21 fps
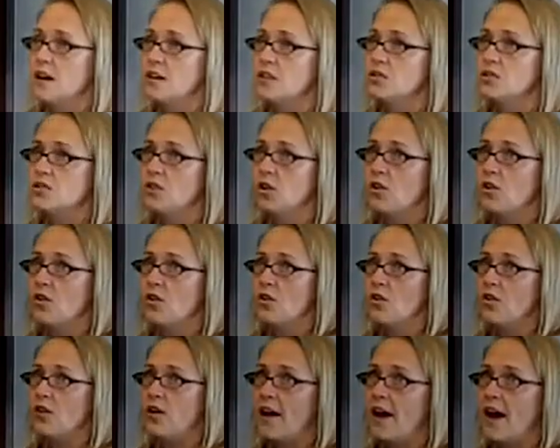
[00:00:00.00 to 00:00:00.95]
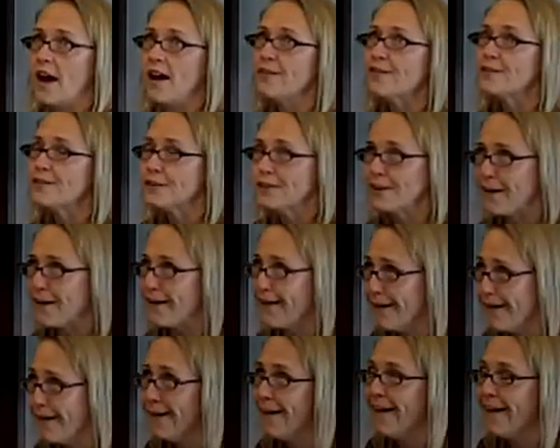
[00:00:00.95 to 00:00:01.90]
And so
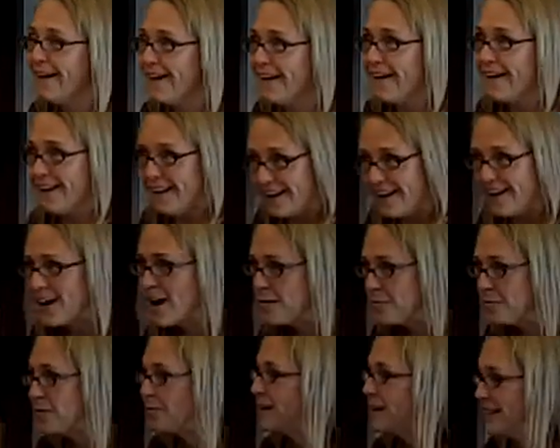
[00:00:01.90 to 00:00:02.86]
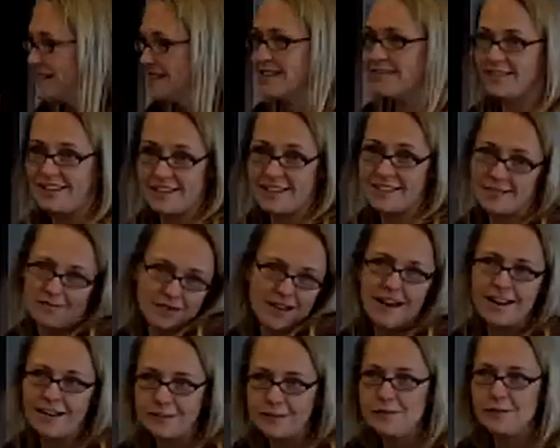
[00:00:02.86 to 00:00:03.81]
after a couple of weeks of this, I'm
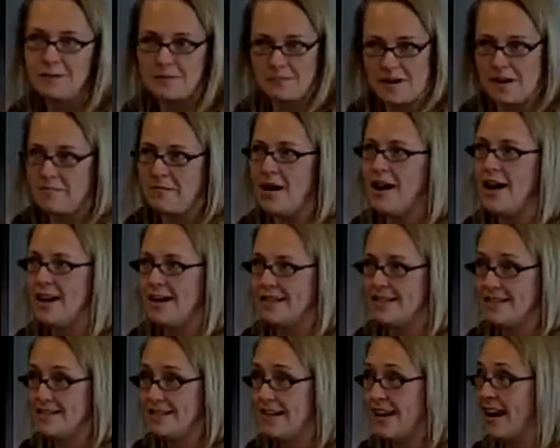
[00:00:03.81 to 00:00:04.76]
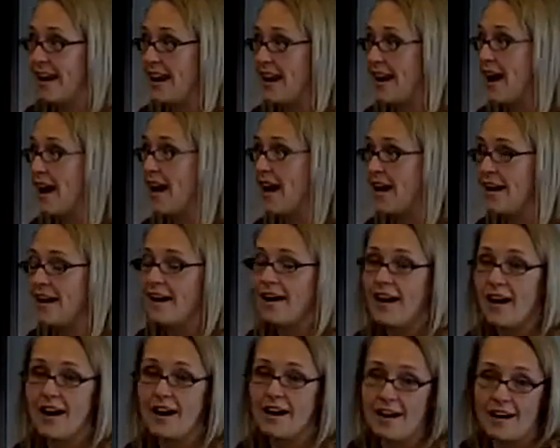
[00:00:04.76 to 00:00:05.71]
kind of losing my mind saying,
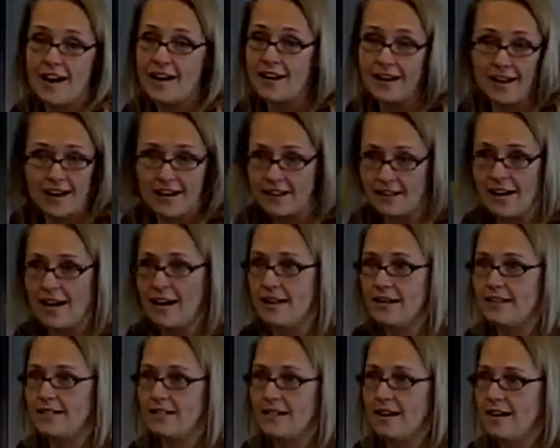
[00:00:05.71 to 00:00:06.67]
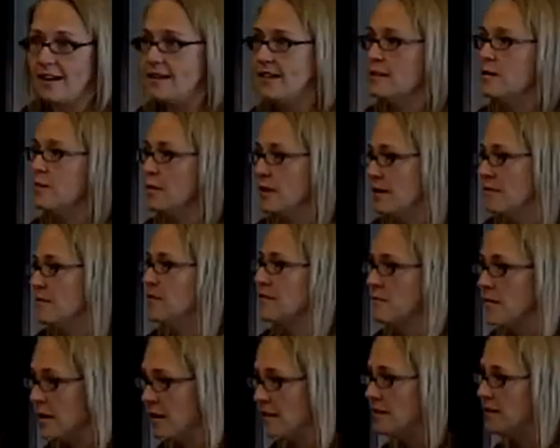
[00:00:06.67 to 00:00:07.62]
I need to bring him
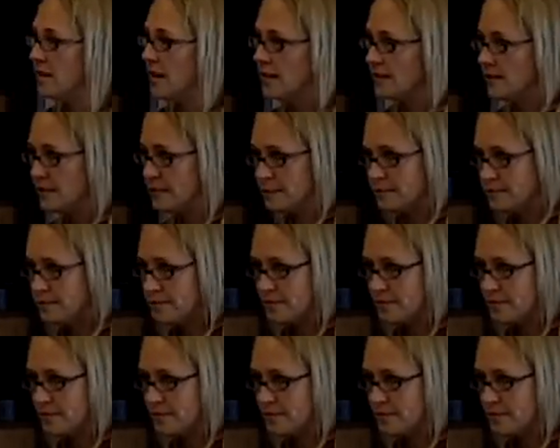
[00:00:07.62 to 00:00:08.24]
to the medical doctor.